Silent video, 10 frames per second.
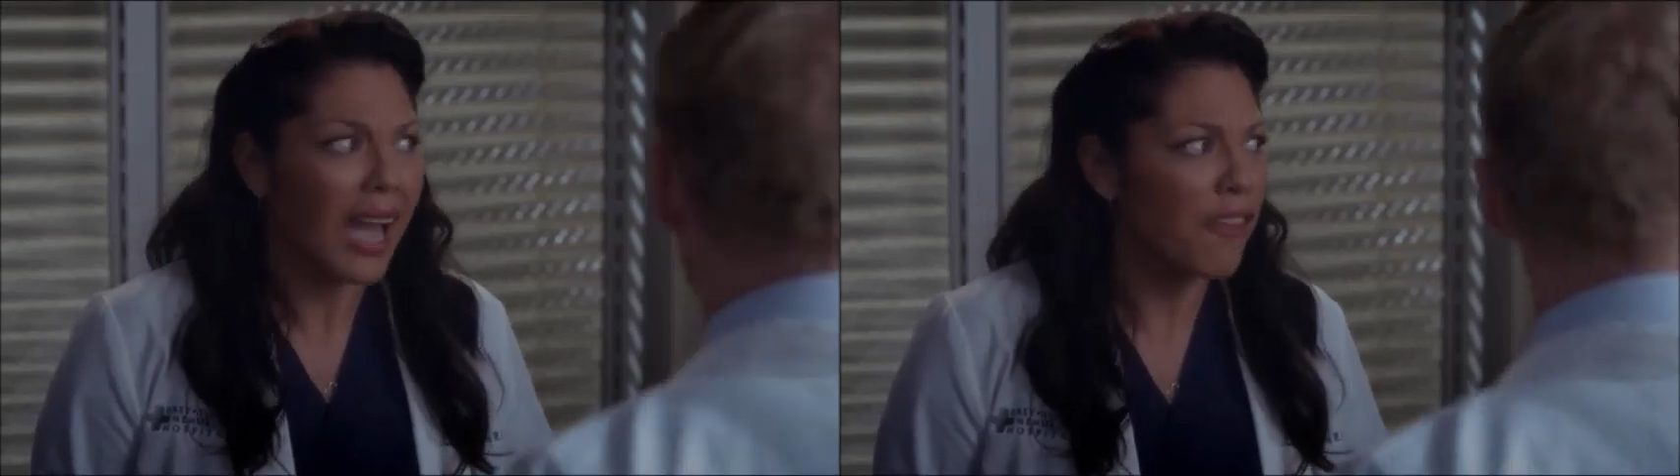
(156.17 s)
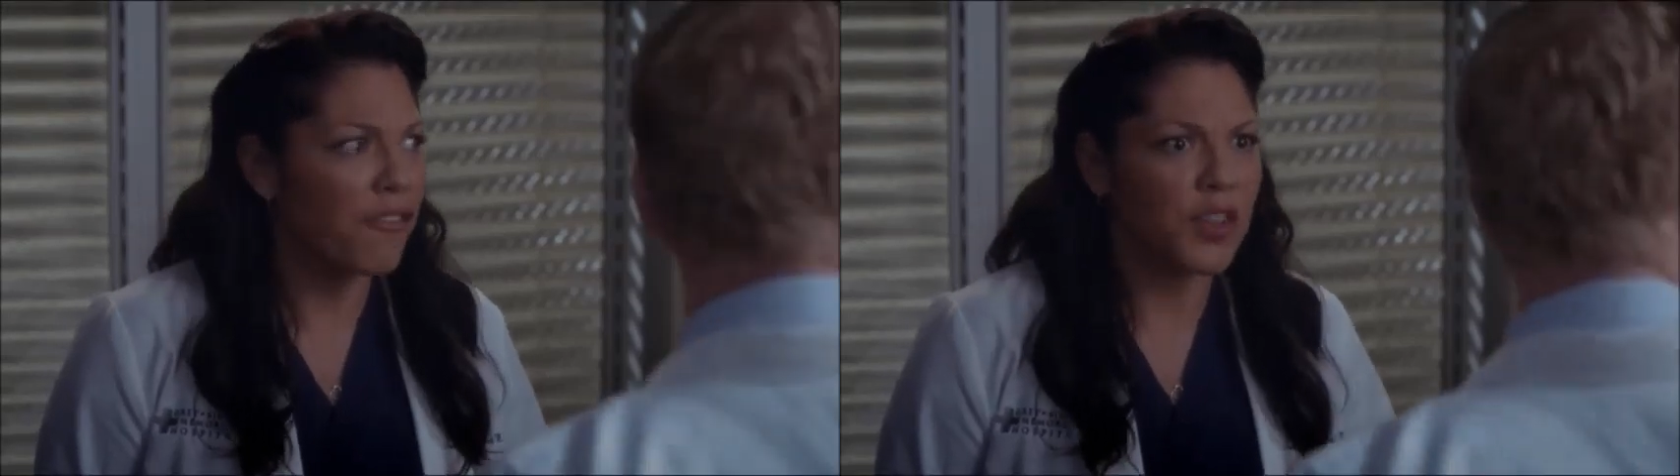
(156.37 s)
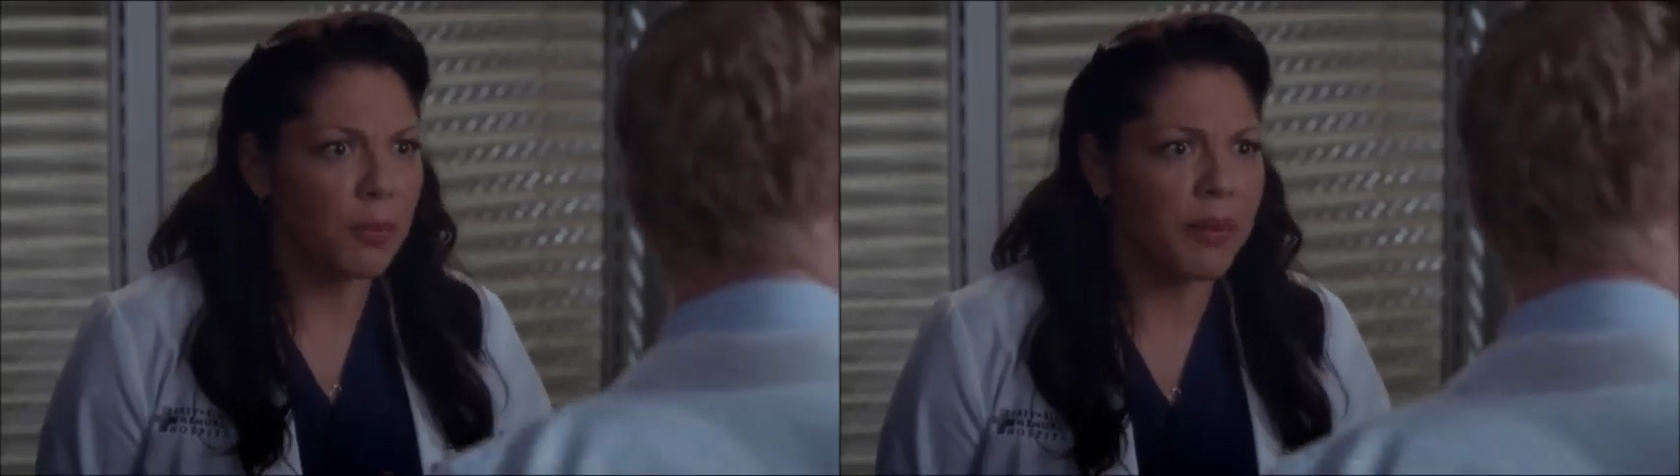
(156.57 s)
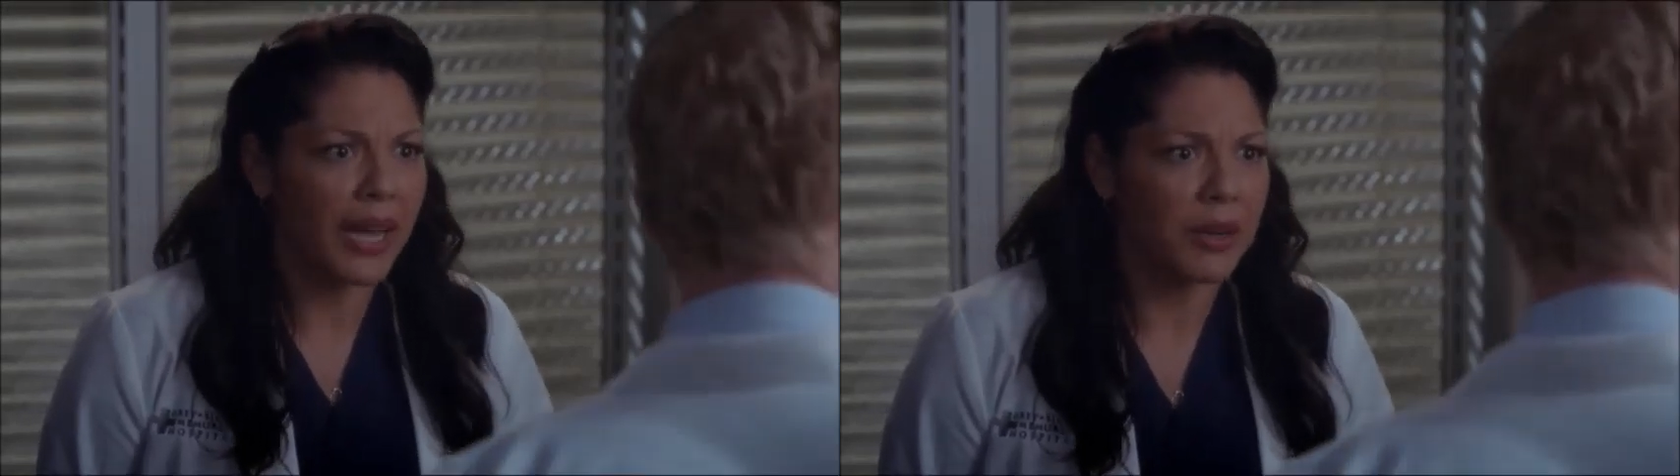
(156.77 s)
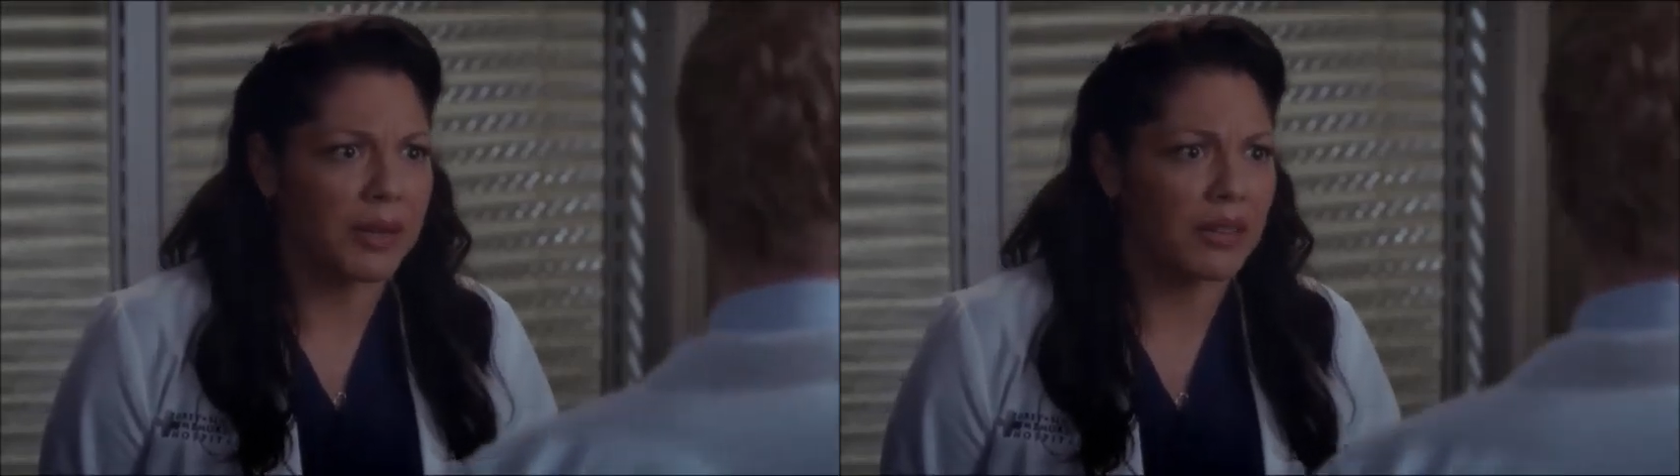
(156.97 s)
I feel
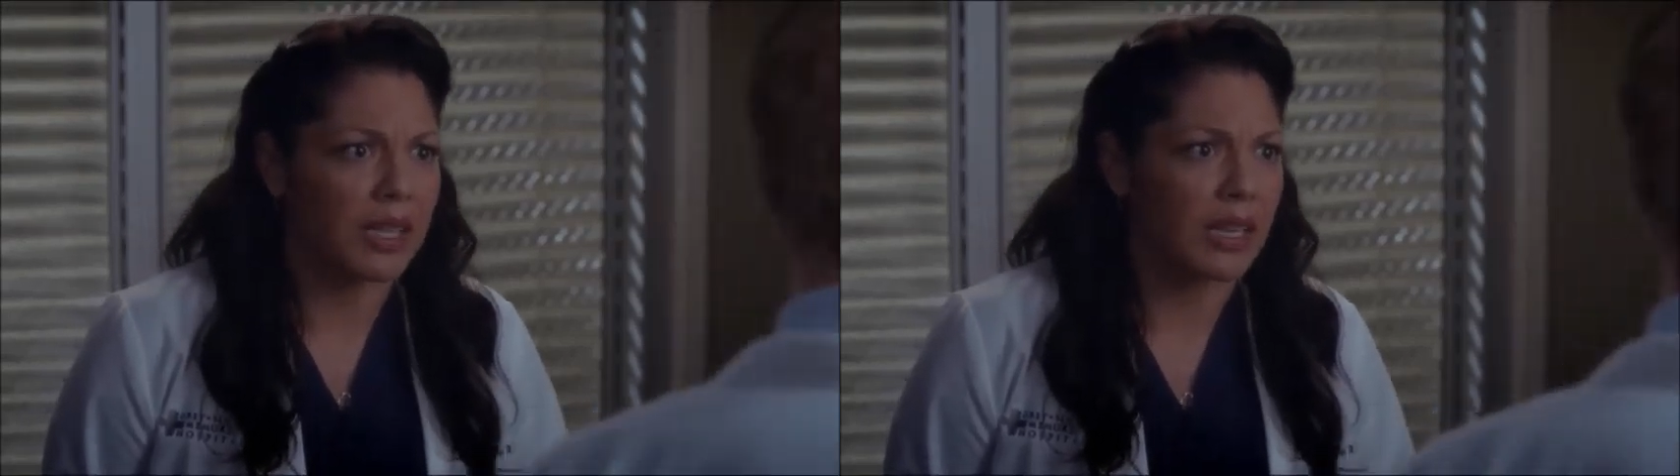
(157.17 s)
bad about